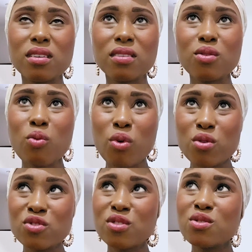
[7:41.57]
the
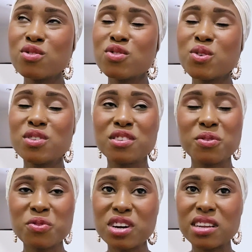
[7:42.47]
walls look so
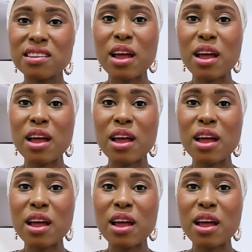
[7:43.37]
different.